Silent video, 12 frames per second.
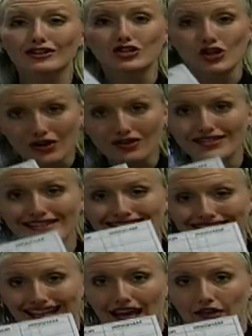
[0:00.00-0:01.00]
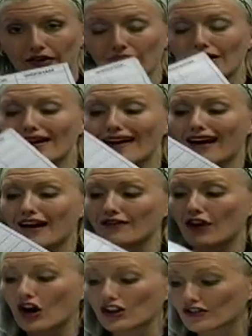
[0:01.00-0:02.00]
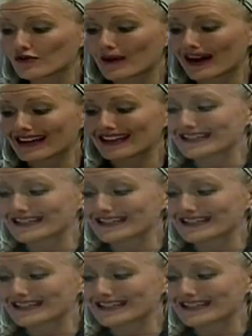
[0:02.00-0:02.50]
a chart together of all of my